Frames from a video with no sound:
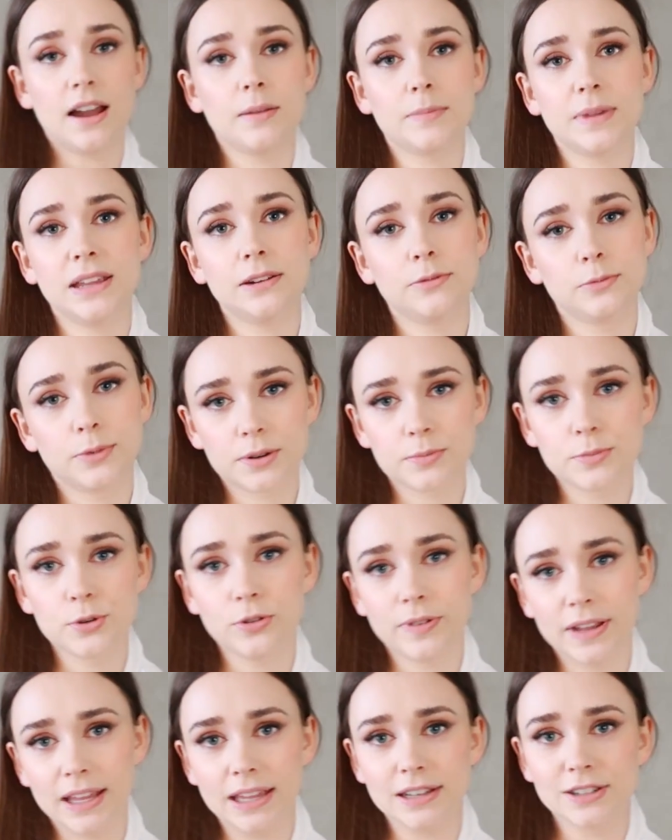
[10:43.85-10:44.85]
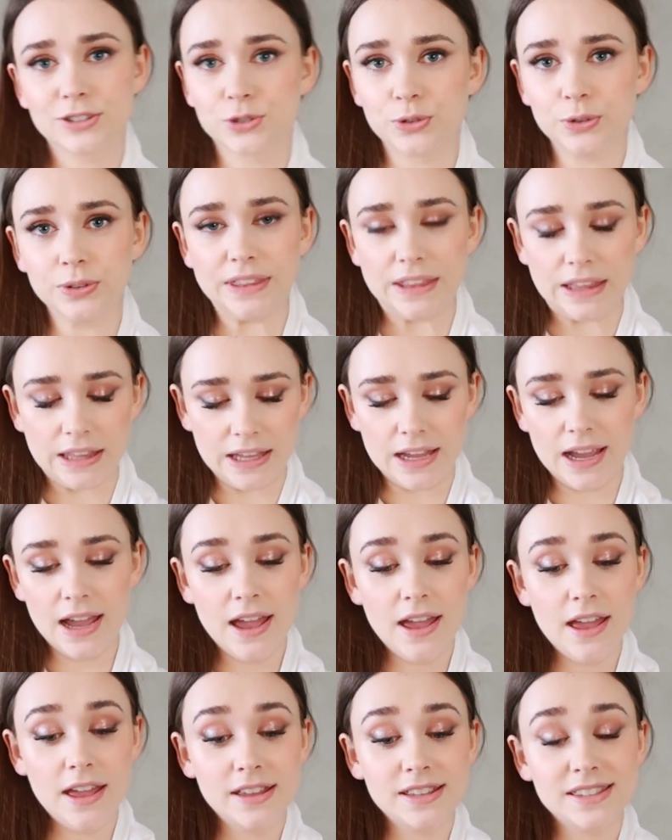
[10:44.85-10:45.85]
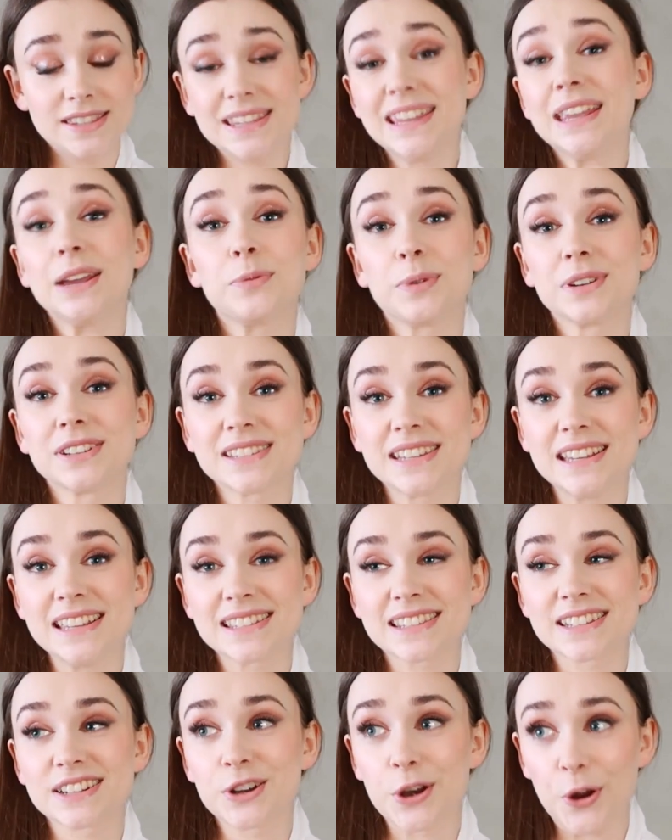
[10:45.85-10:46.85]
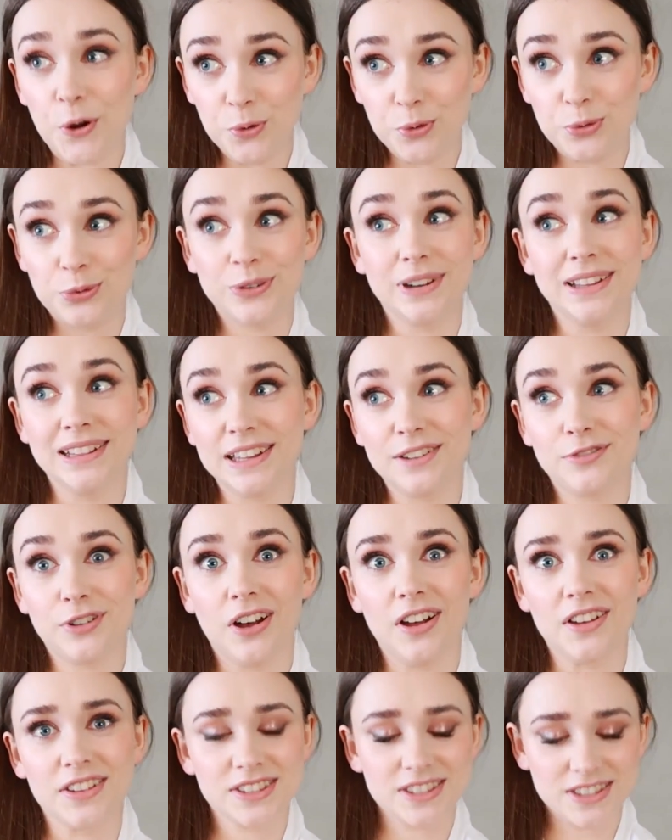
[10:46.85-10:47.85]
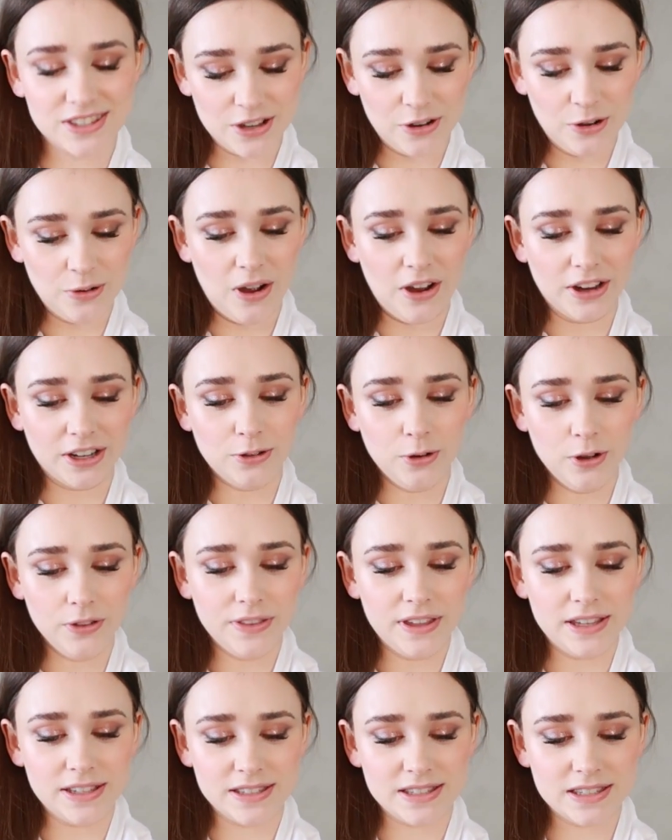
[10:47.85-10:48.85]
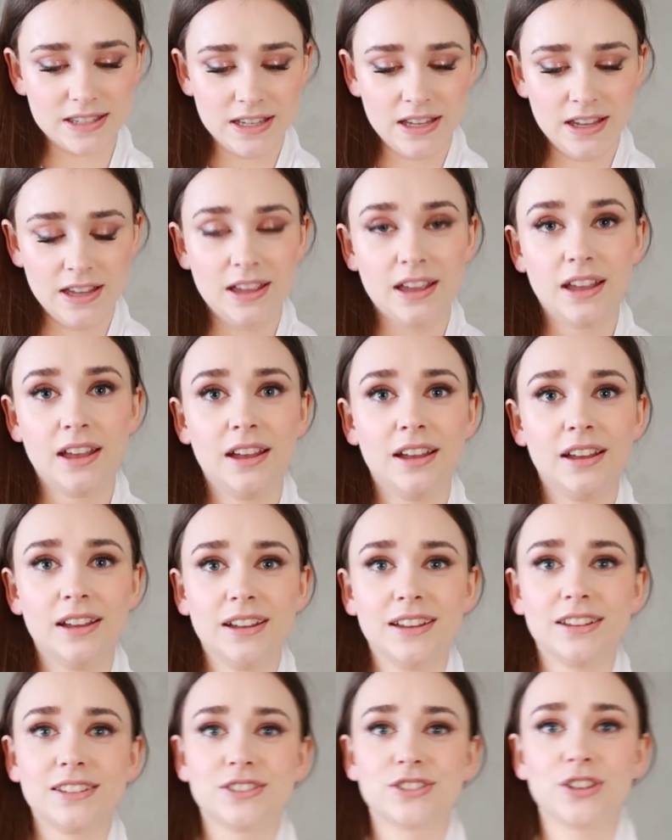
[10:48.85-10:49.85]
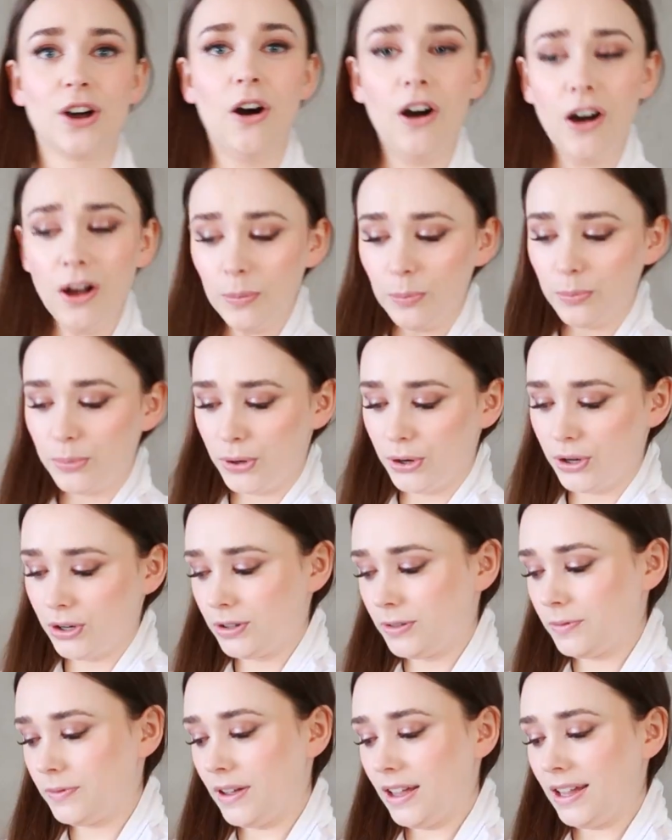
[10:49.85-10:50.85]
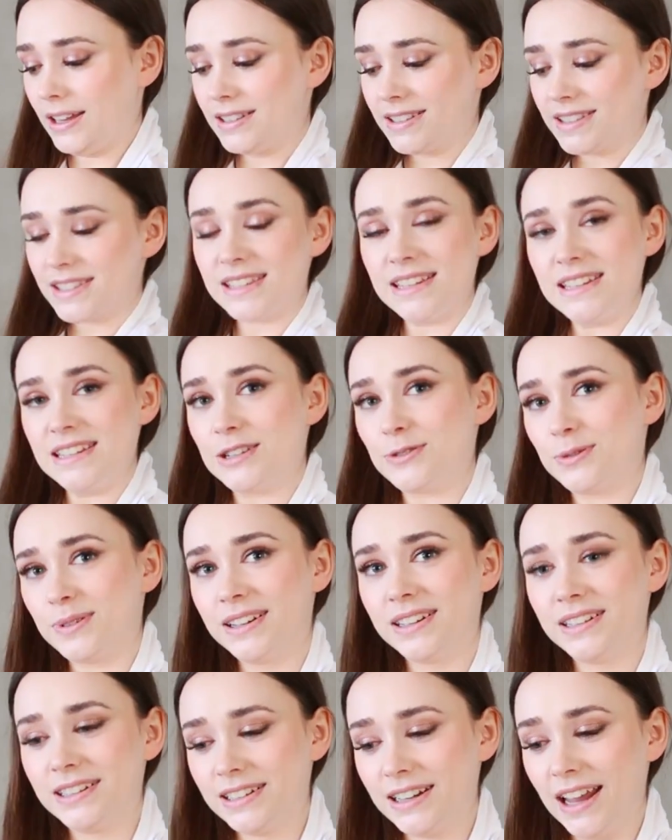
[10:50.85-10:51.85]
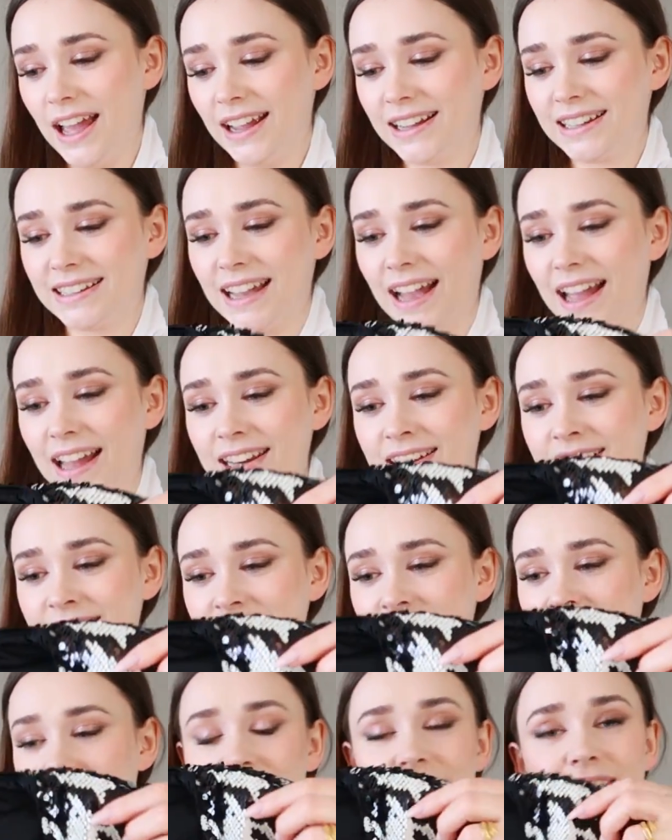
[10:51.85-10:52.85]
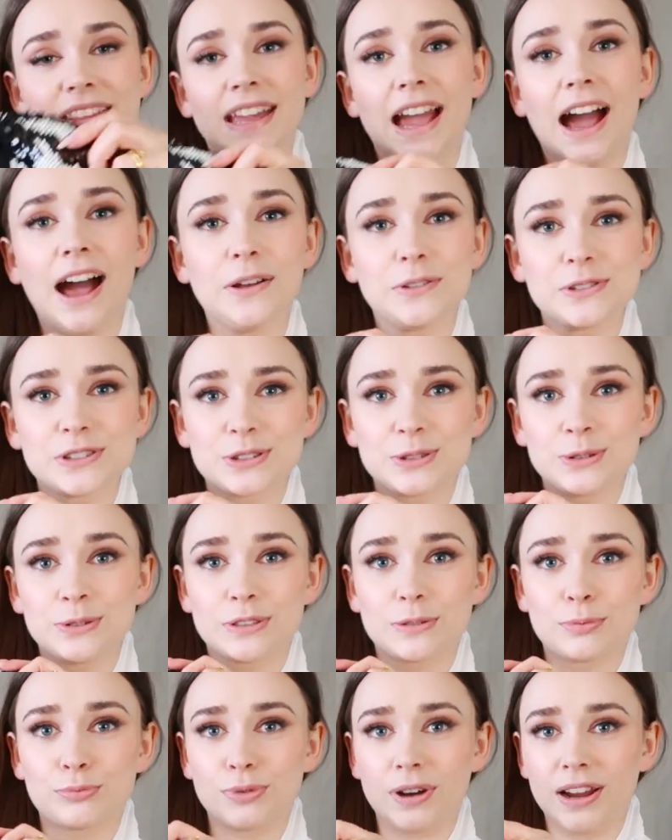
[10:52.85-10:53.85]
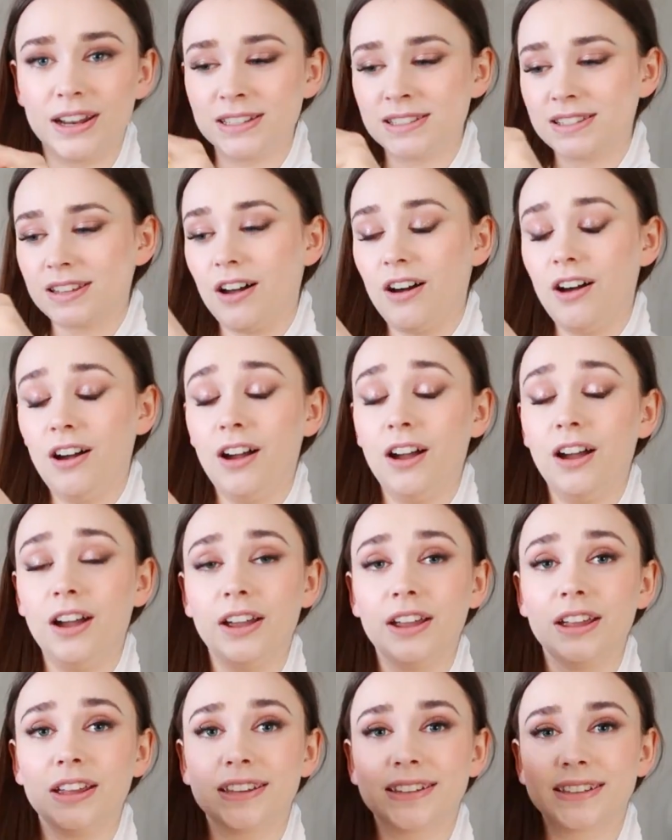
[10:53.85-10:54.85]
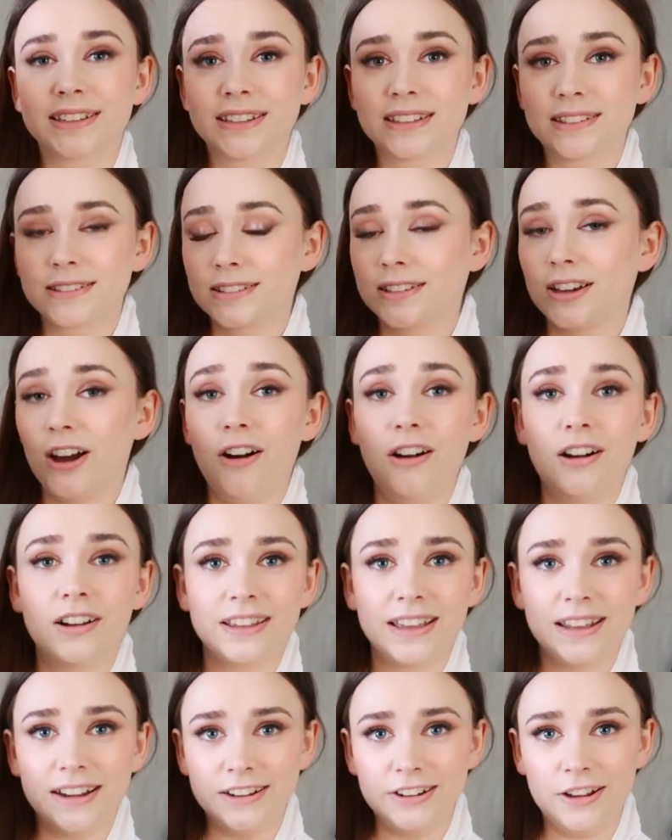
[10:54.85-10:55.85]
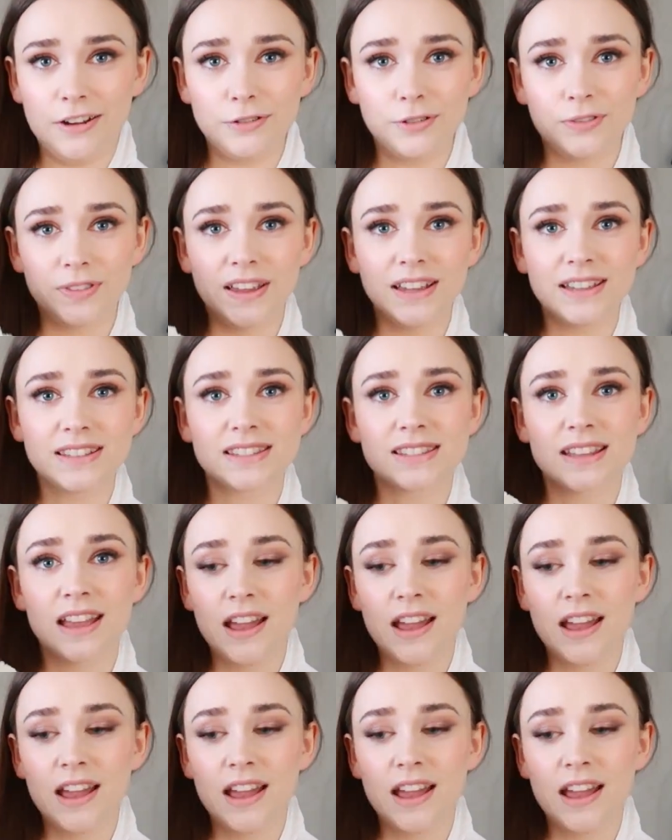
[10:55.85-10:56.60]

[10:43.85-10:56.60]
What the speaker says: I mean, we're moving into the sequin season really fast. So I got this top in sequin again, the houndstooth print. I can't get enough of this.